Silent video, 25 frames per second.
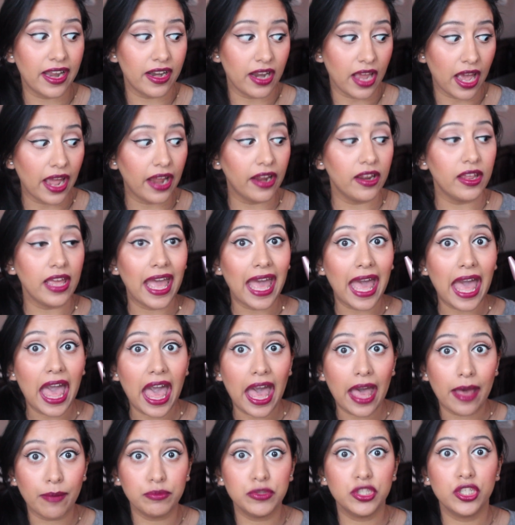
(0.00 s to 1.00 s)
and I
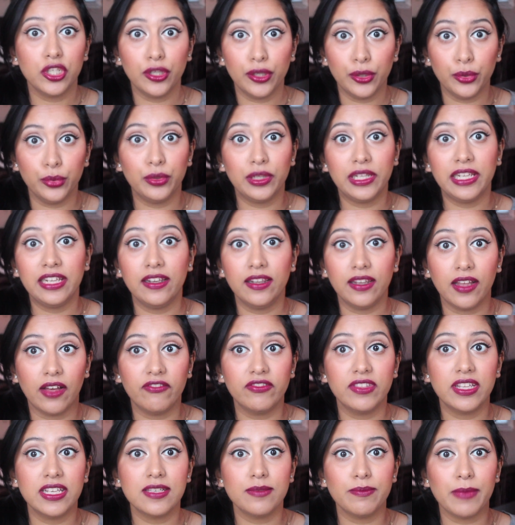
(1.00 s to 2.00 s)
absolutely
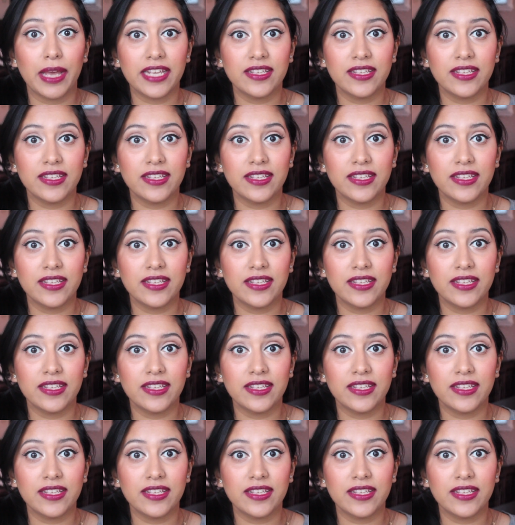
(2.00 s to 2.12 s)
love this